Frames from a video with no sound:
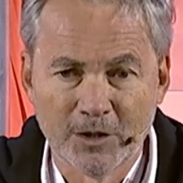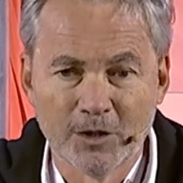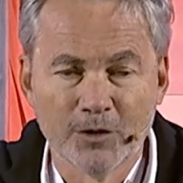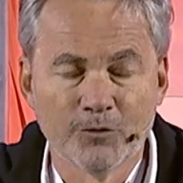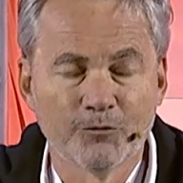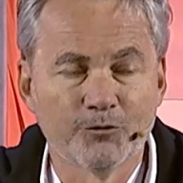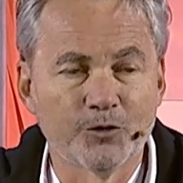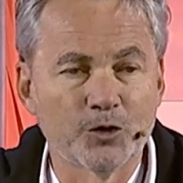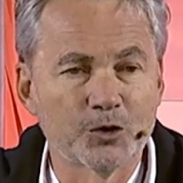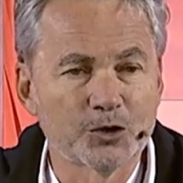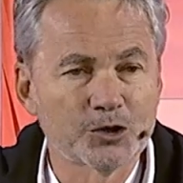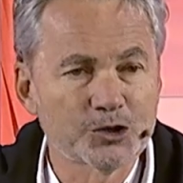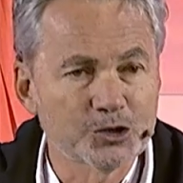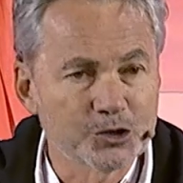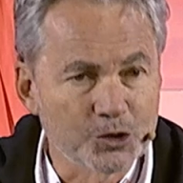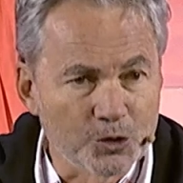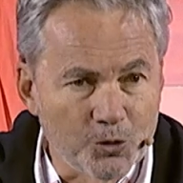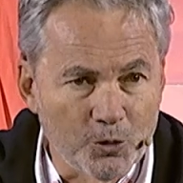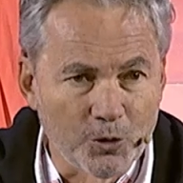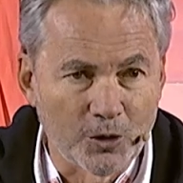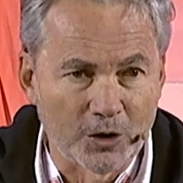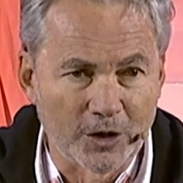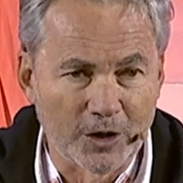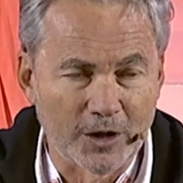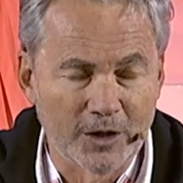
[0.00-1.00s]
for
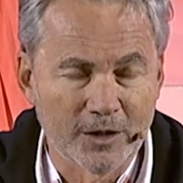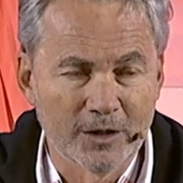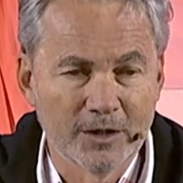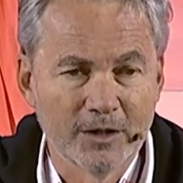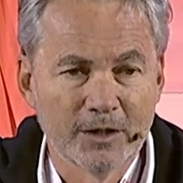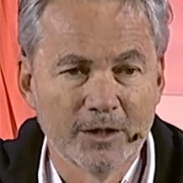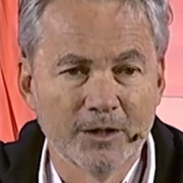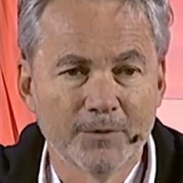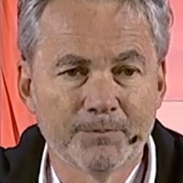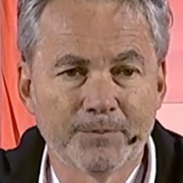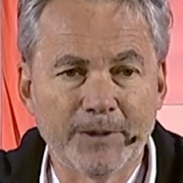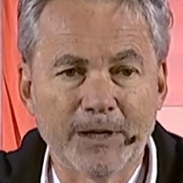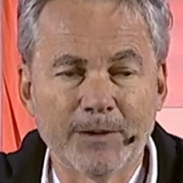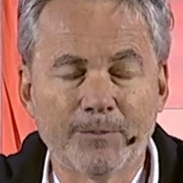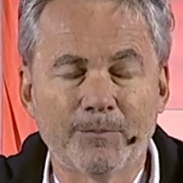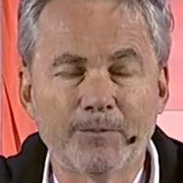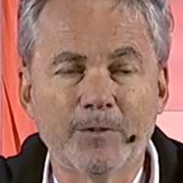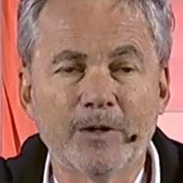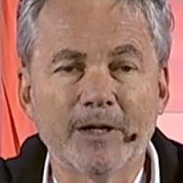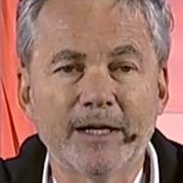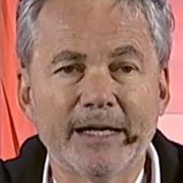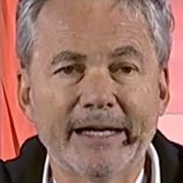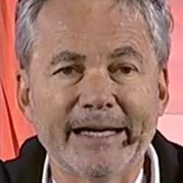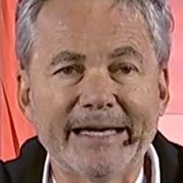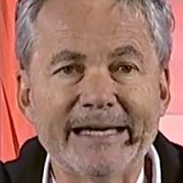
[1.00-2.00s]
sure. But
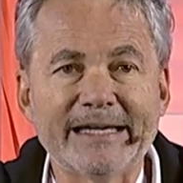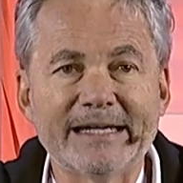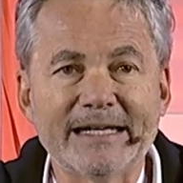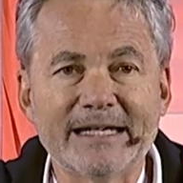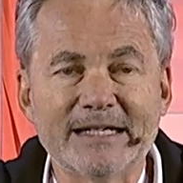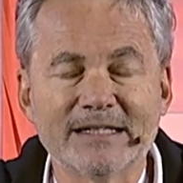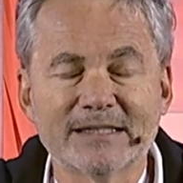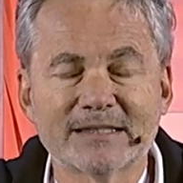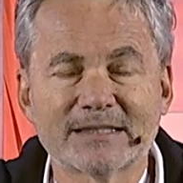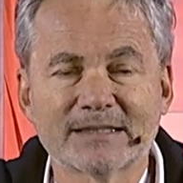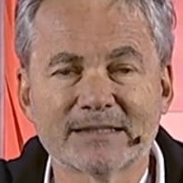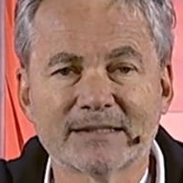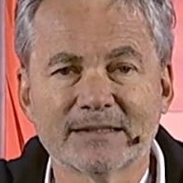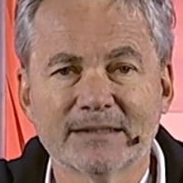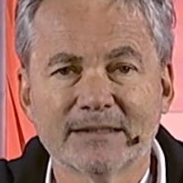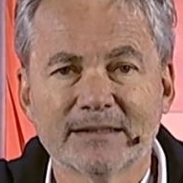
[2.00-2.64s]
it is